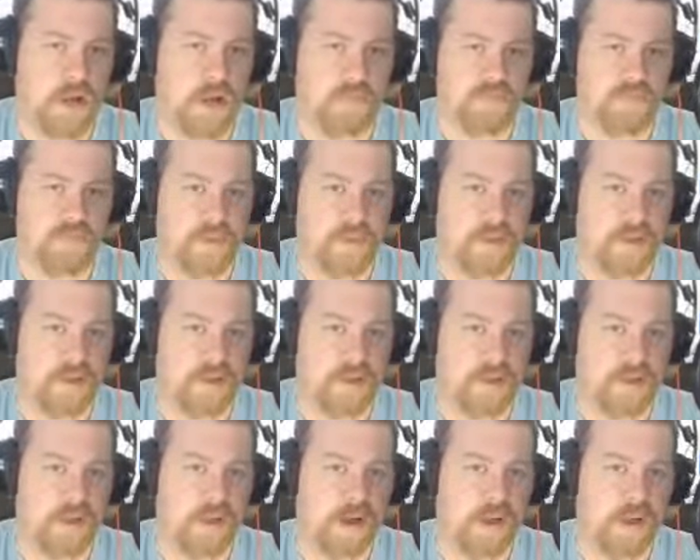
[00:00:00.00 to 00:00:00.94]
It's not
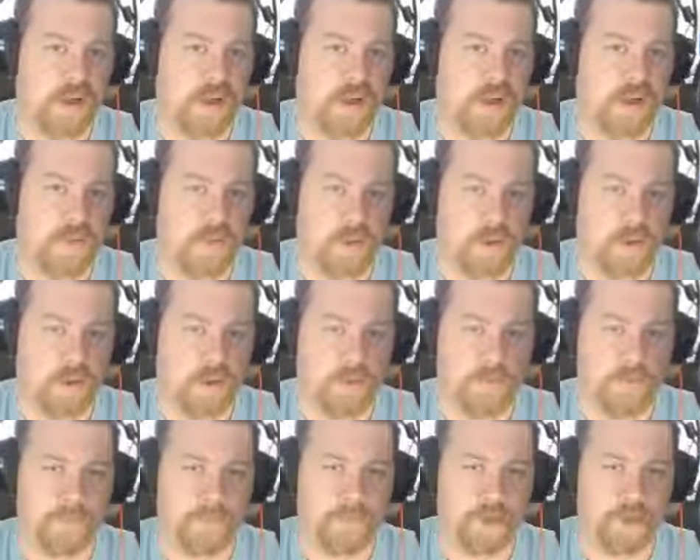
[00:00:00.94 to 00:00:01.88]
there anymore.
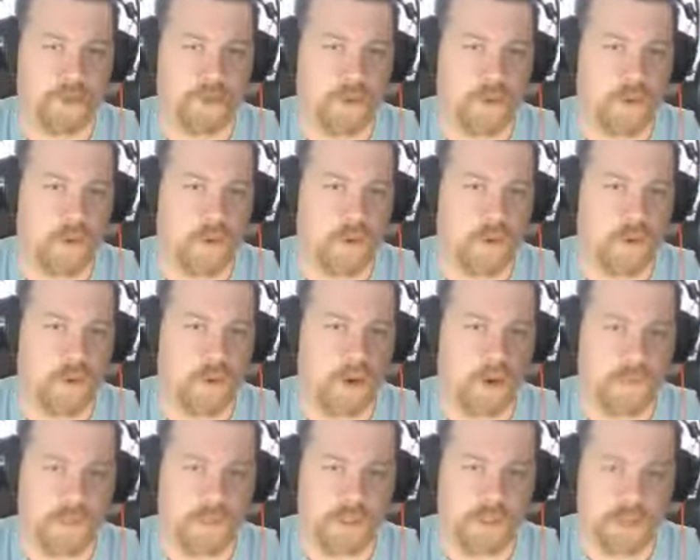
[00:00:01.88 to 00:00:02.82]
There is no more
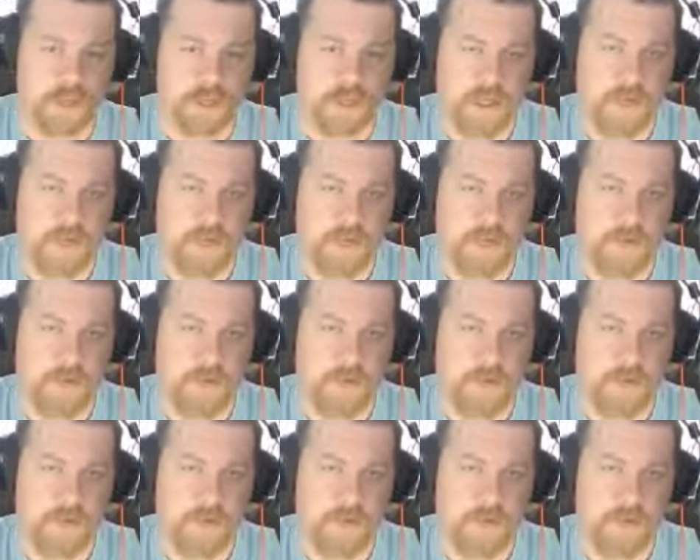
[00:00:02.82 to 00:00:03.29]
humming sound.